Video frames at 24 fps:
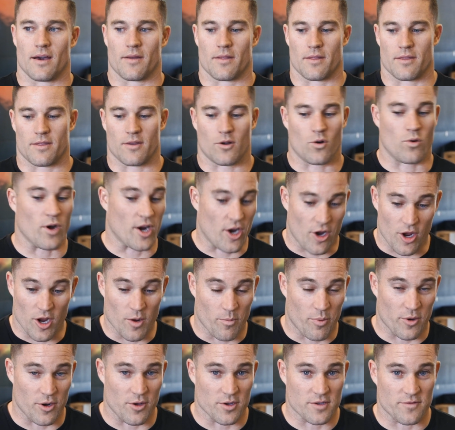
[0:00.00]
The quicker you can
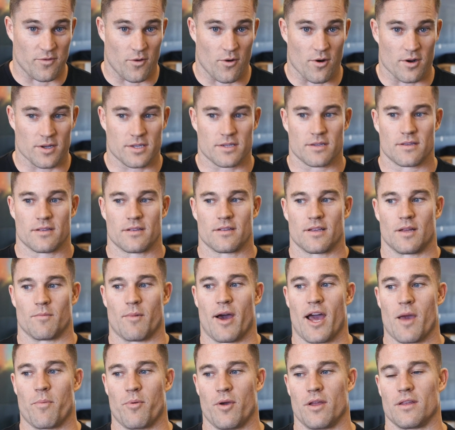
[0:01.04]
produce force, in
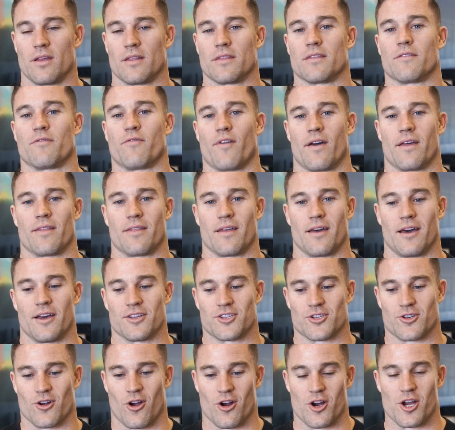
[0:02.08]
my opinion, the
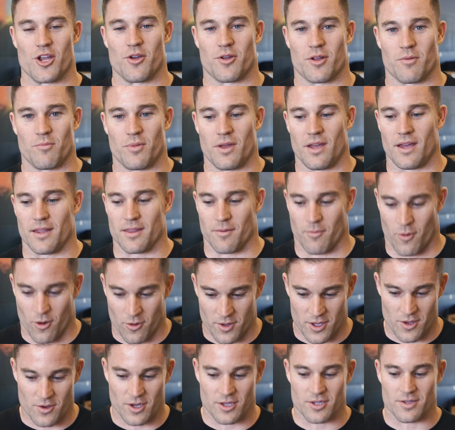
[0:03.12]
stronger you can be, and the more
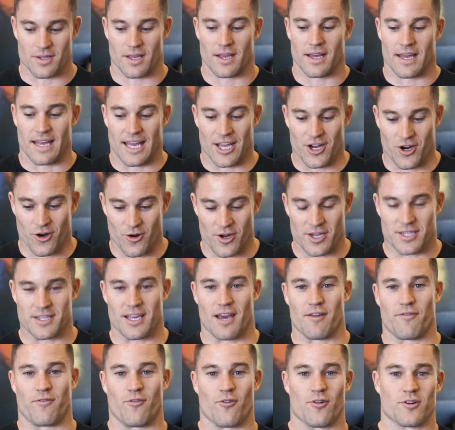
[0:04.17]
that you can increase
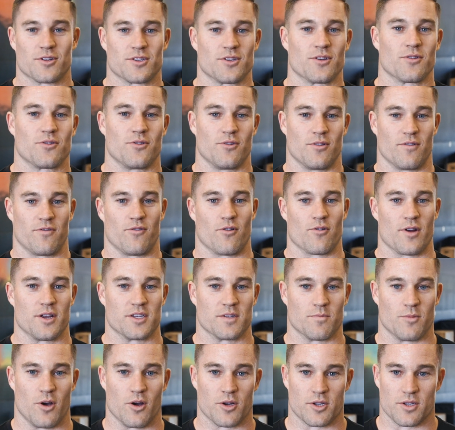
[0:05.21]
that force through the full range
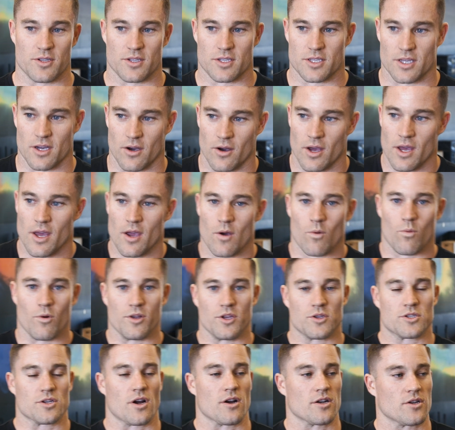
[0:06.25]
of motion. So when you
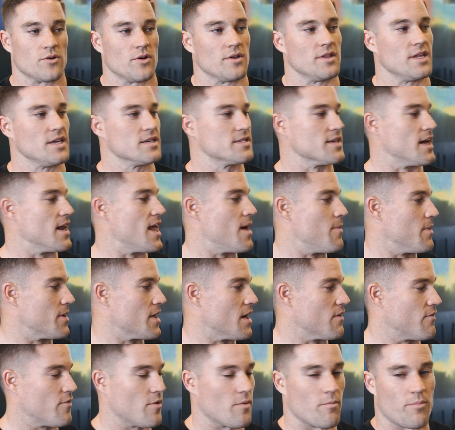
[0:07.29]
start doing these dynamic
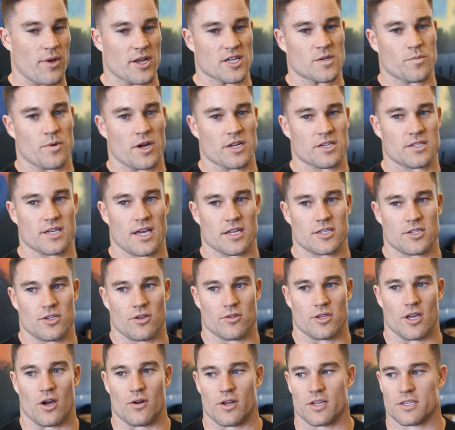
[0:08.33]
effort bench press sets, you'll
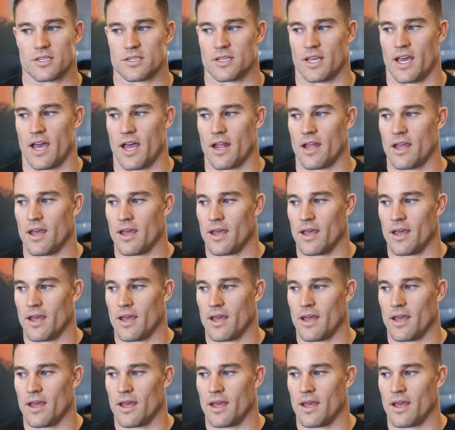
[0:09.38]
notice that